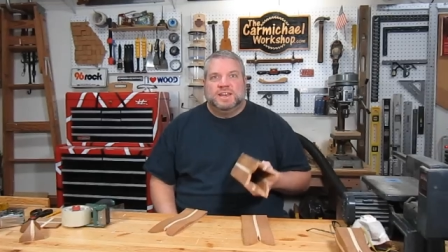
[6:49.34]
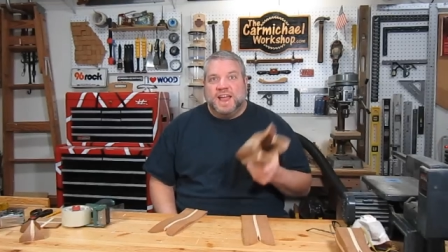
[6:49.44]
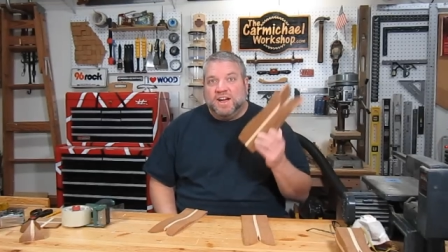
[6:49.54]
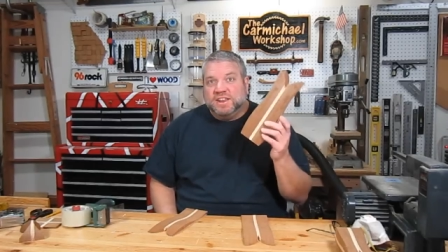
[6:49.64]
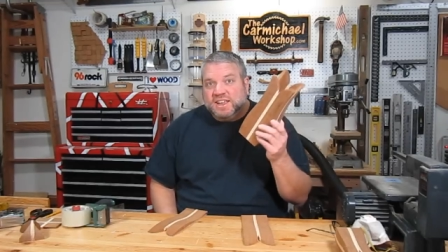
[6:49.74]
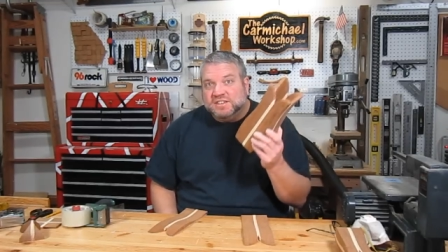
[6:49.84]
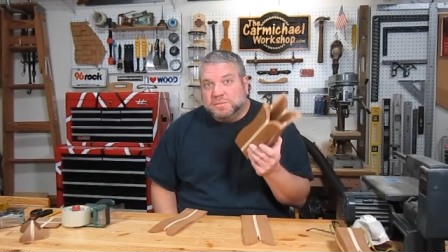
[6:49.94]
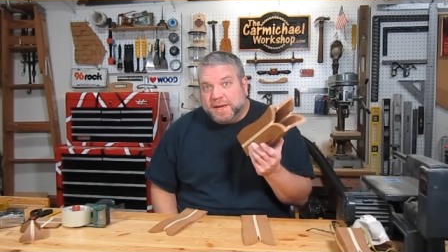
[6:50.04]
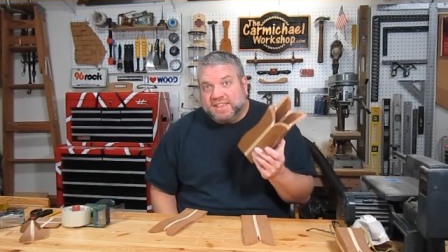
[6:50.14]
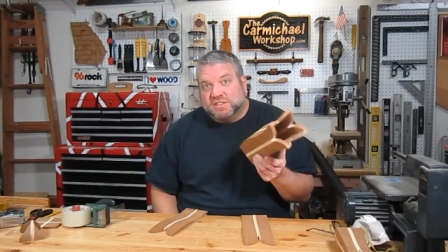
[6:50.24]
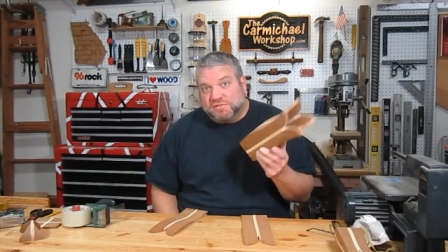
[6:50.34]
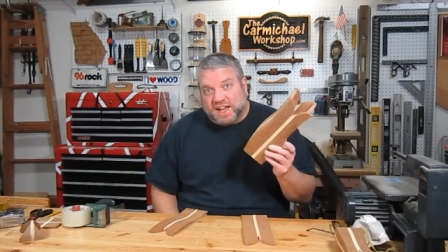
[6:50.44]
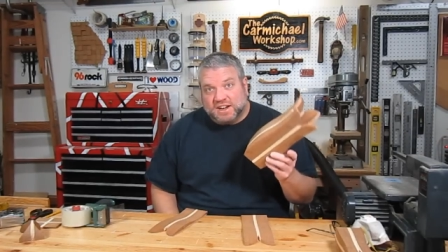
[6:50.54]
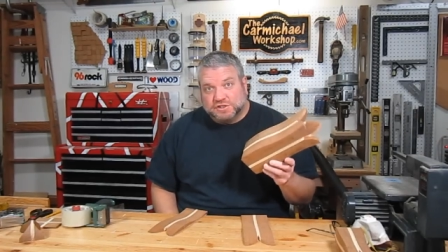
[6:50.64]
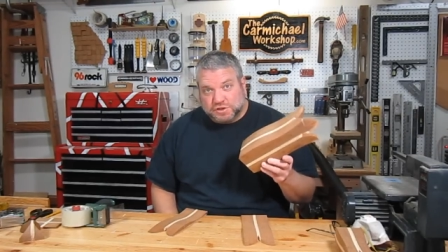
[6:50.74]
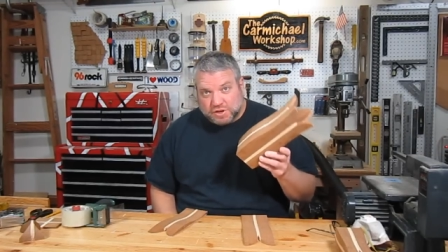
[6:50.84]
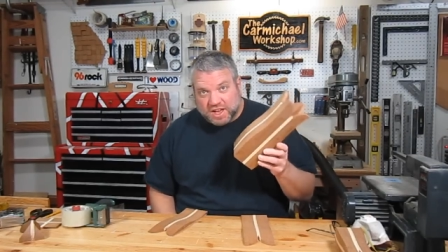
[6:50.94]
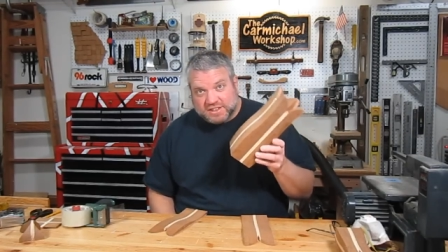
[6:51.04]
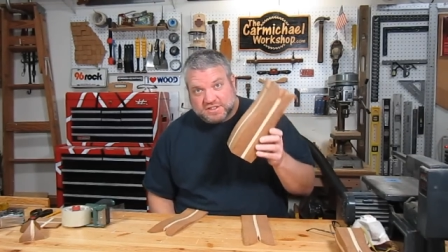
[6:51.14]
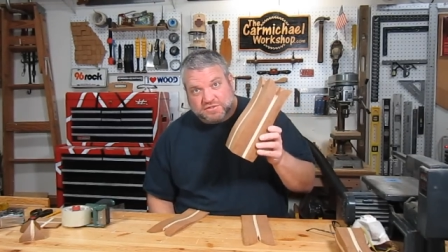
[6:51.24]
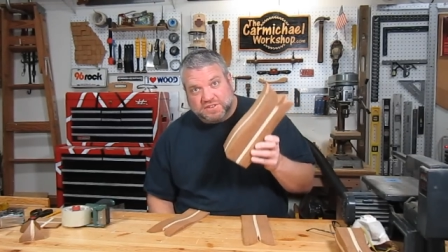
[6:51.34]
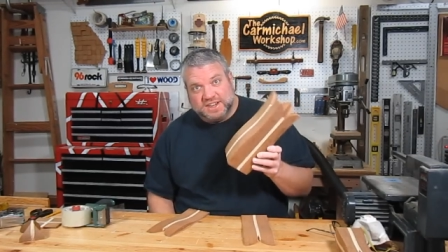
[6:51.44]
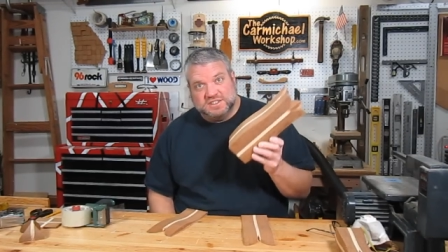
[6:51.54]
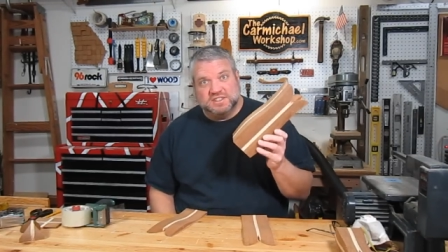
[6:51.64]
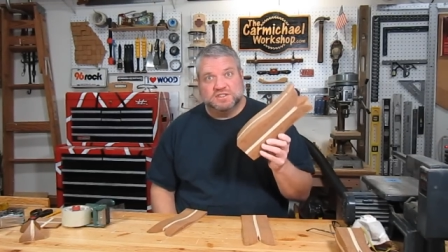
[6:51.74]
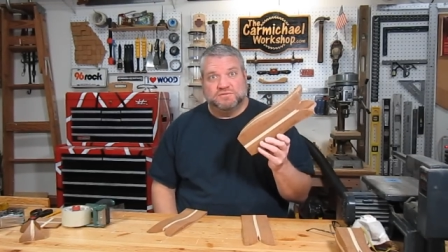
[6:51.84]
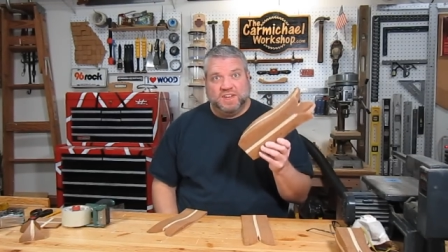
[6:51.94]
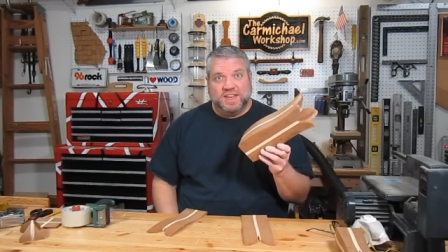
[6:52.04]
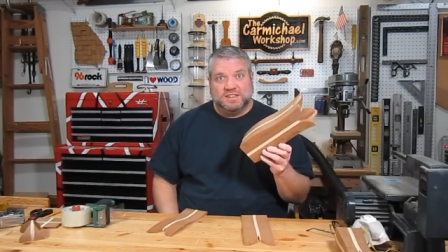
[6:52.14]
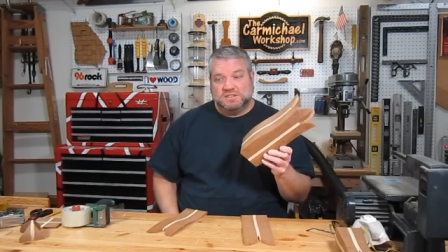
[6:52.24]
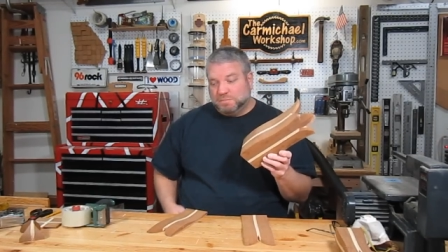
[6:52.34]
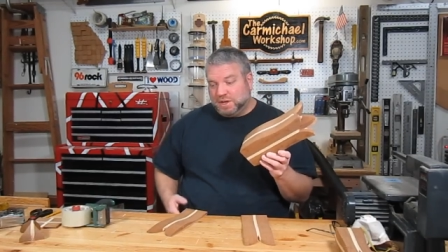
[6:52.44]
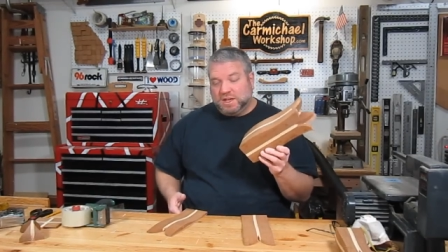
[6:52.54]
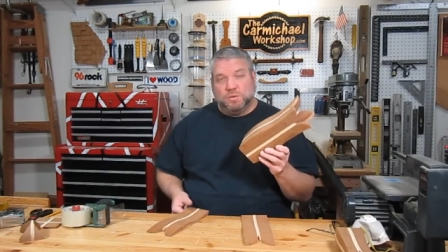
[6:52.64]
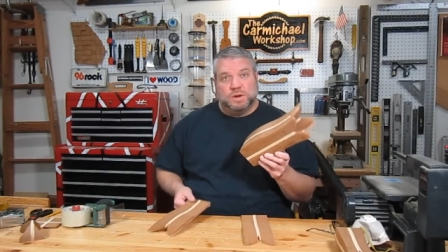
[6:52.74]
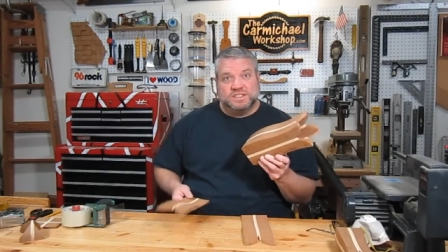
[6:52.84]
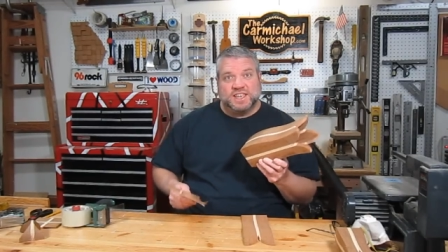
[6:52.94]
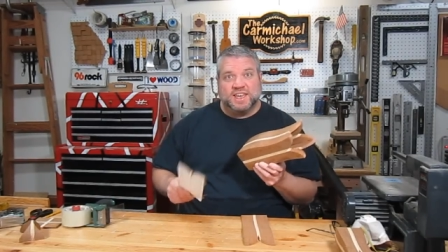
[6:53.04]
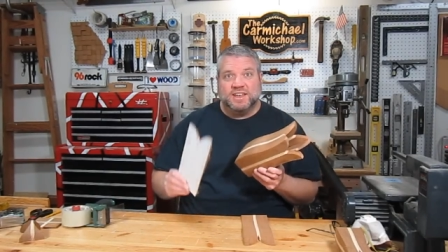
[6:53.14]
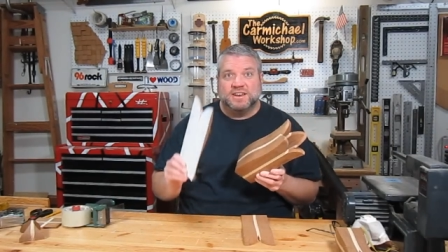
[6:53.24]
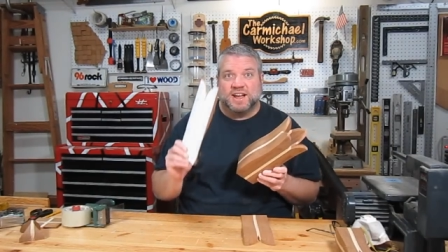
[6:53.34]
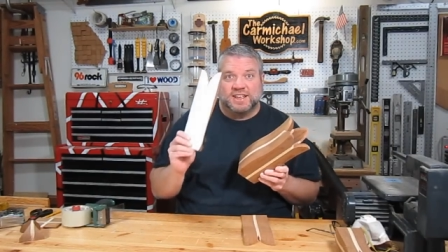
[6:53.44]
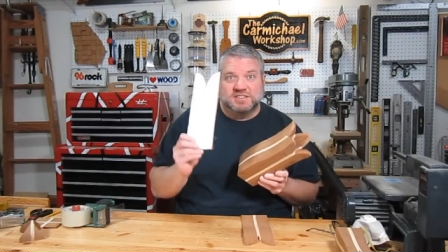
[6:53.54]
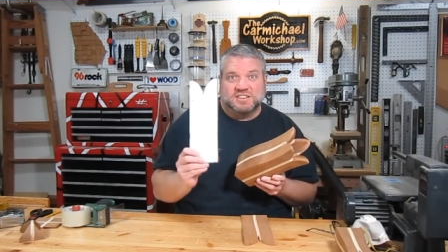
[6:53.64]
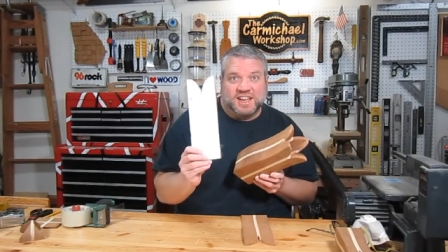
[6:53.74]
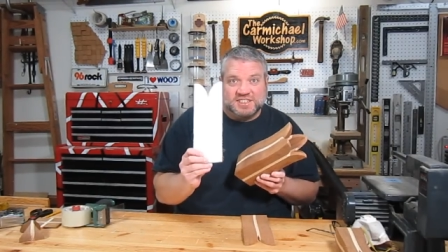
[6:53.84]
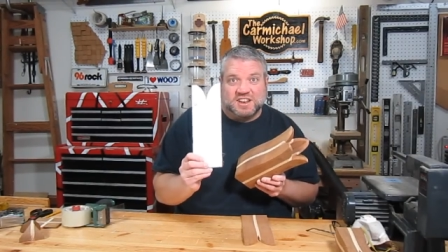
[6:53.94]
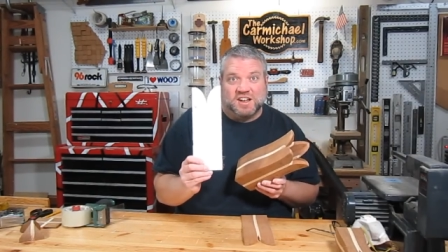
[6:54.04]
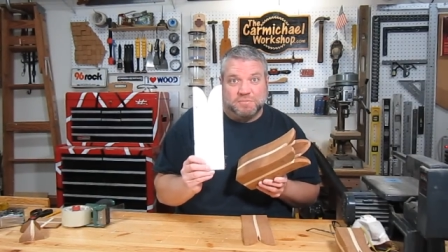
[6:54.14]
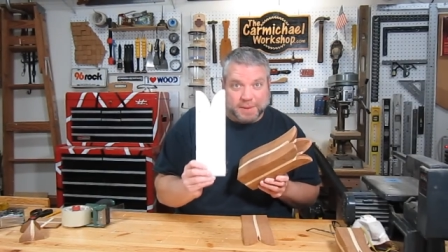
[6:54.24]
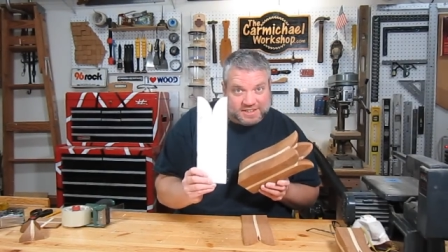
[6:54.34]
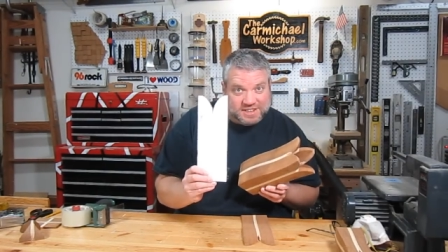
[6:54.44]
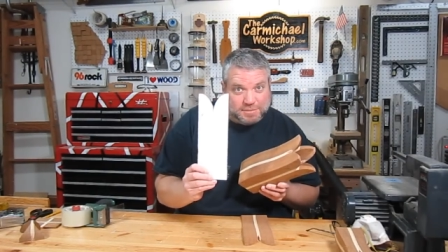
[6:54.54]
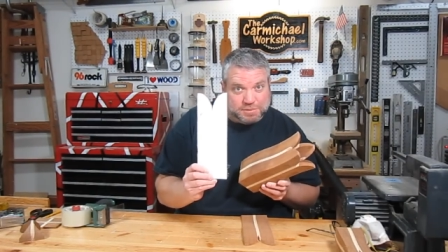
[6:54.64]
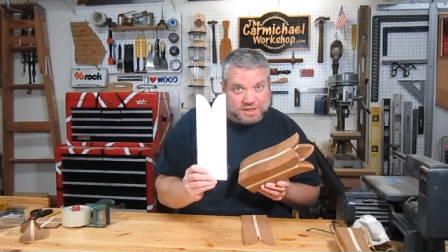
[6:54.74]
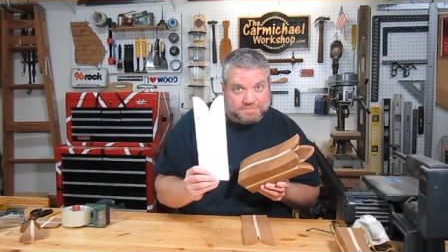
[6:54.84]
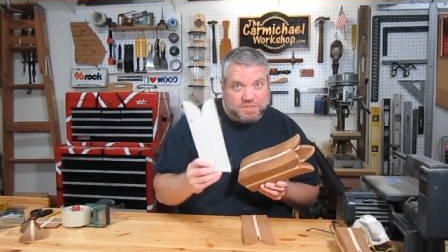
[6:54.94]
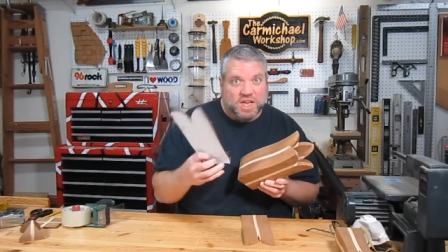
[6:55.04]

Now I need to make the final two cuts to finish this vase, but once again I sliced off my template.